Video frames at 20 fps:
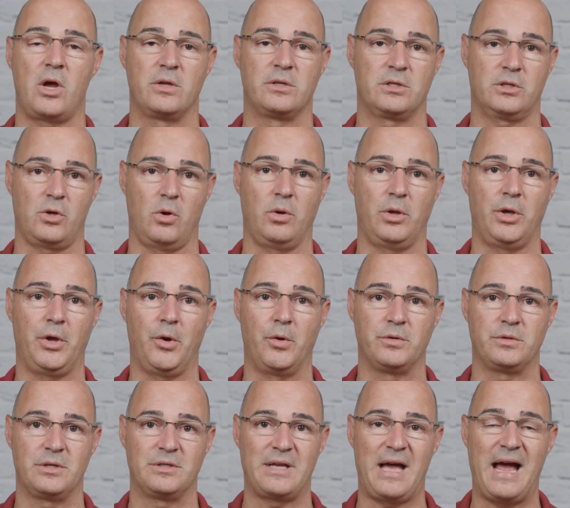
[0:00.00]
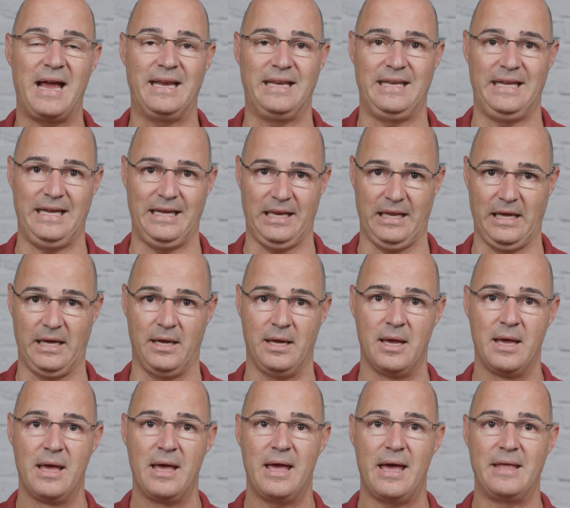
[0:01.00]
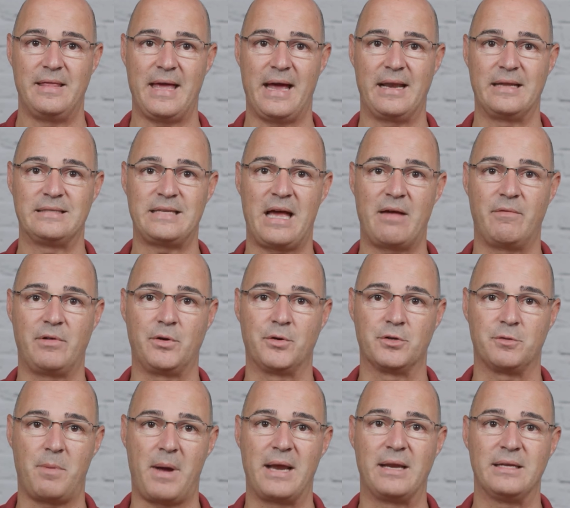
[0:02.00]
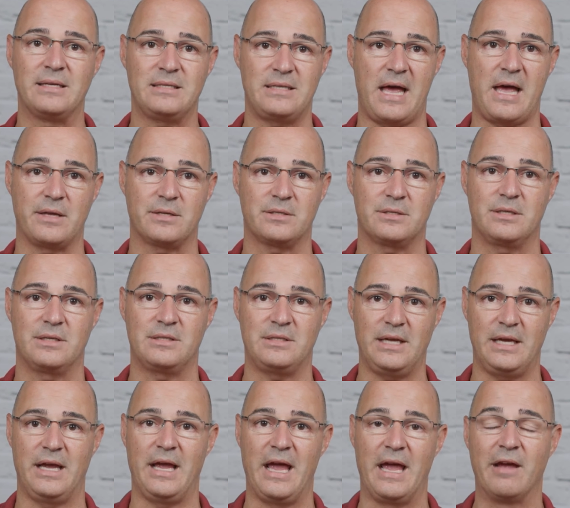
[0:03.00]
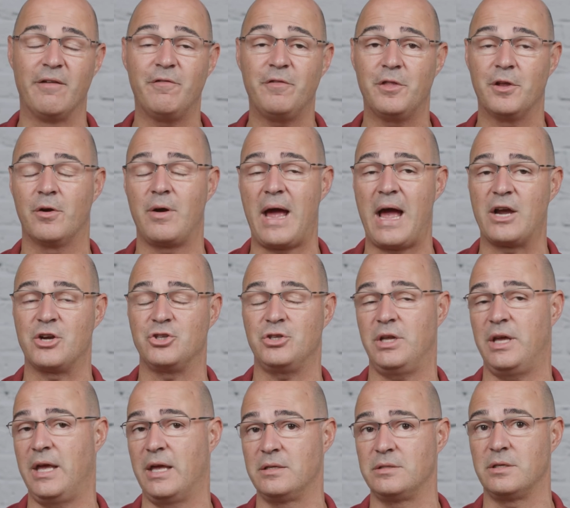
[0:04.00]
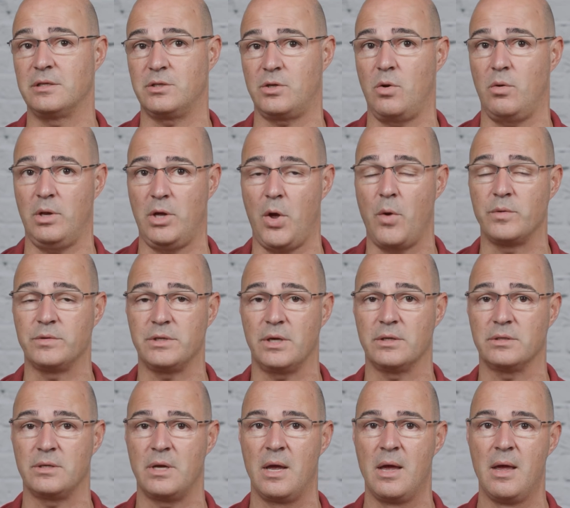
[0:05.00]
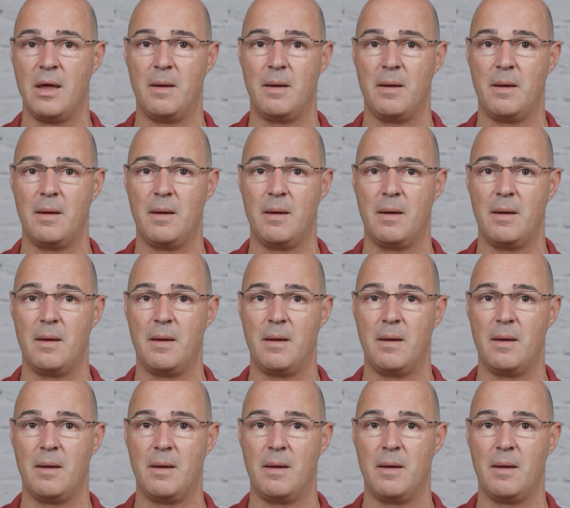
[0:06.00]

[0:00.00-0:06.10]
on scoliosis ideally, and that is having your spine assessed to see if there actually is a scoliosis.